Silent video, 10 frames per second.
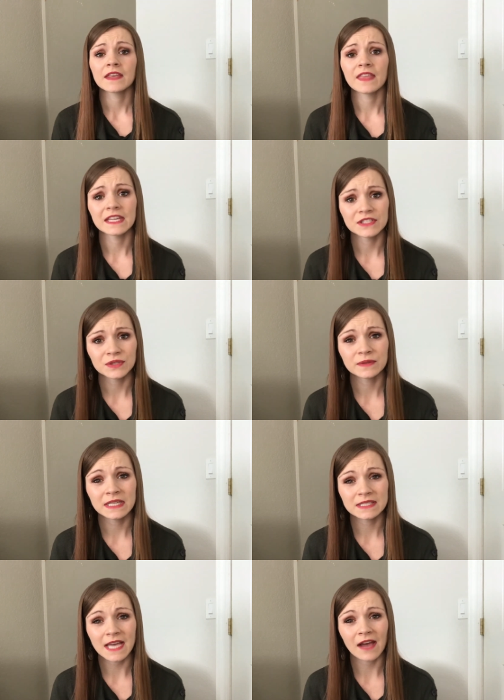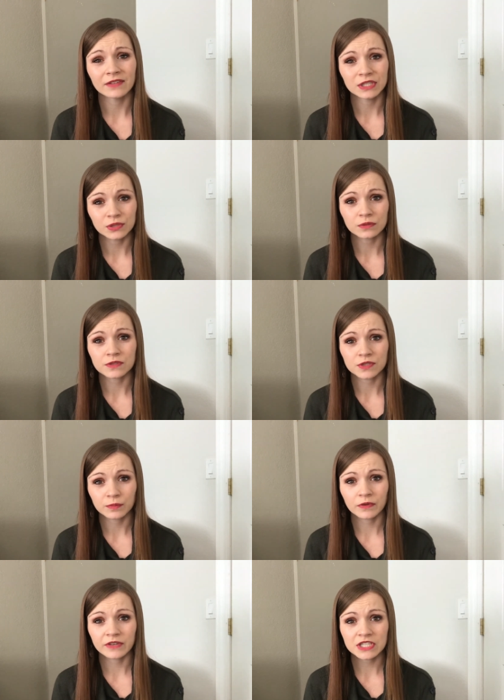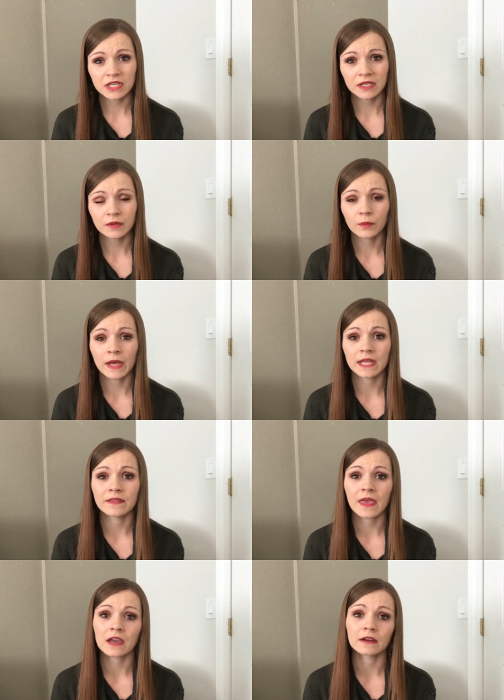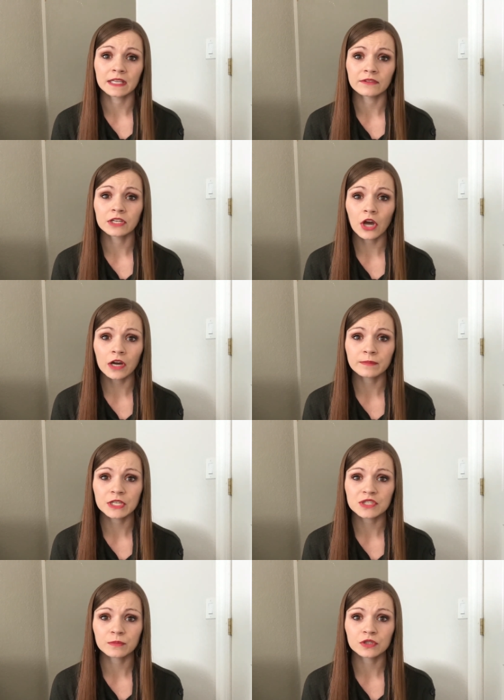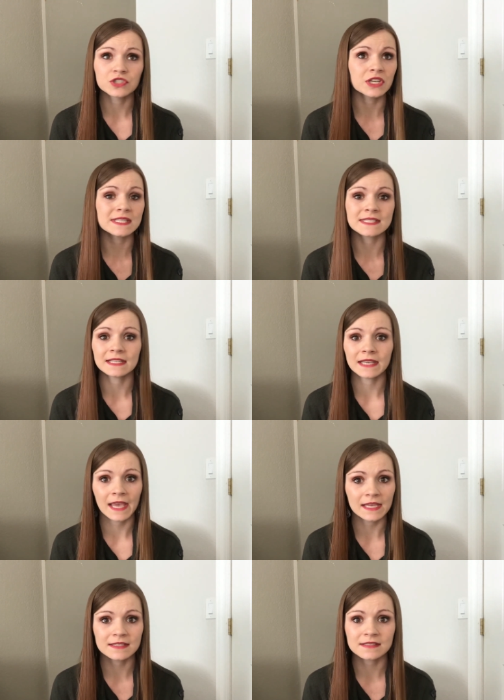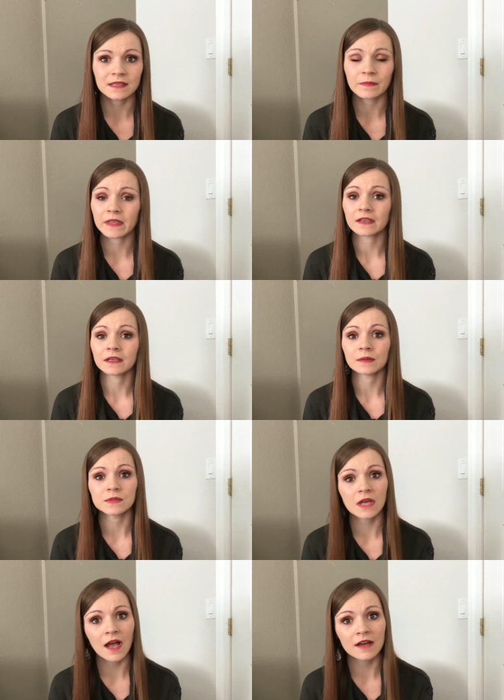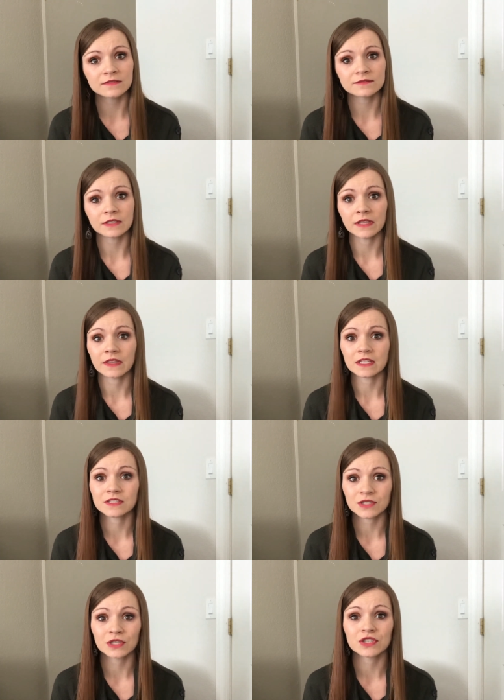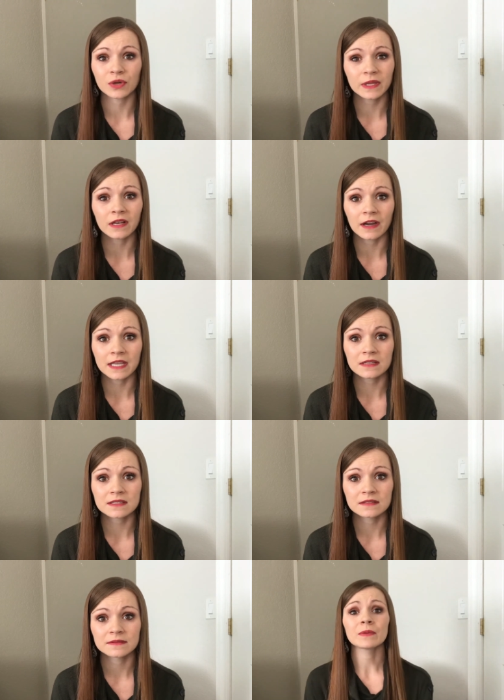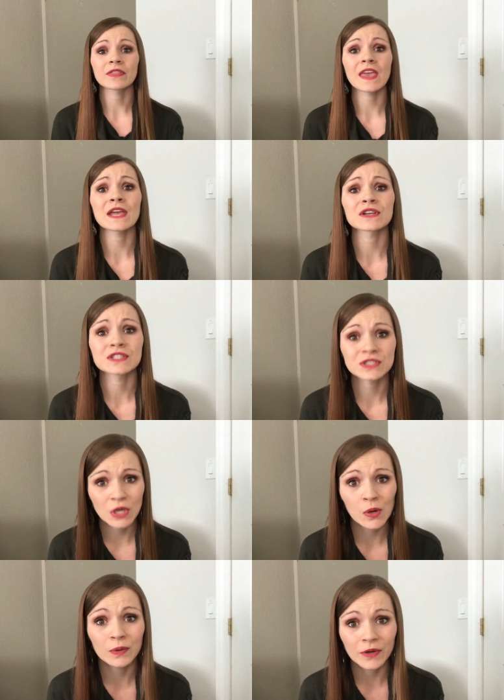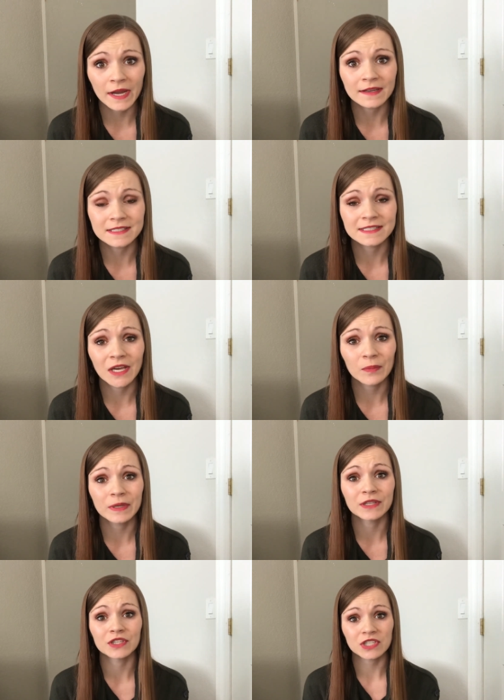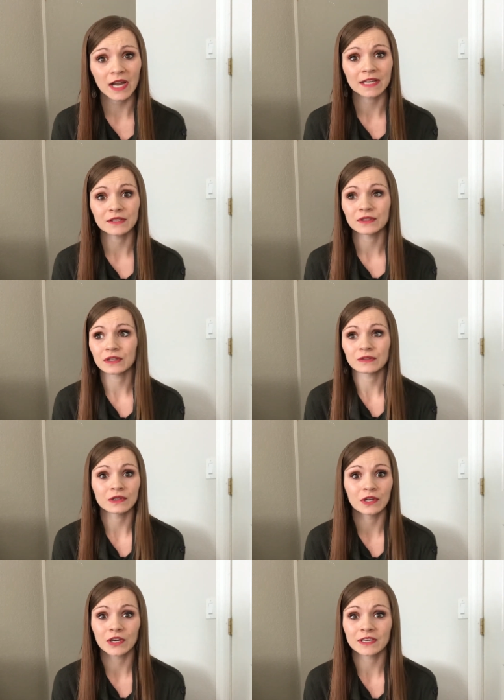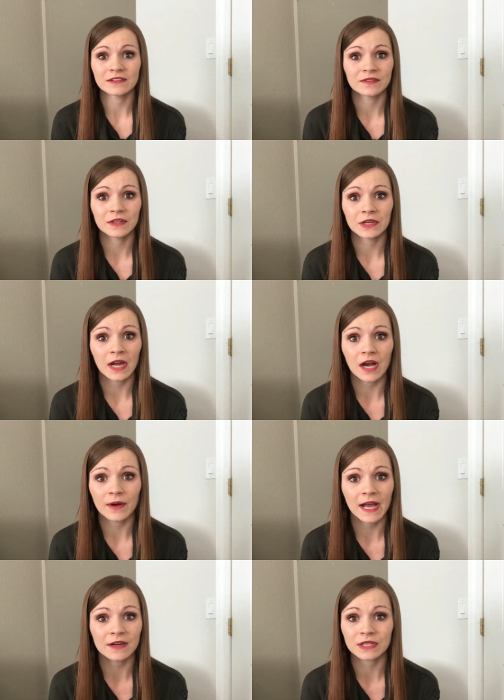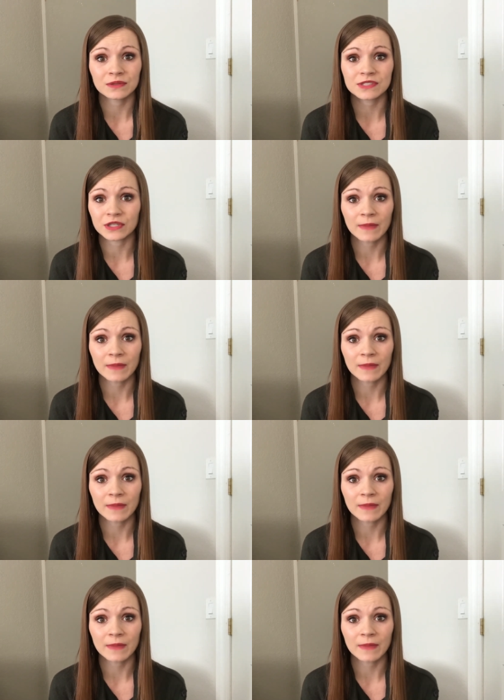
They do need to have an adult supervision when they are given a hard munchable, just in case something comes off and they start choking on it. But they are so great in helping your child learn and figure out how to use their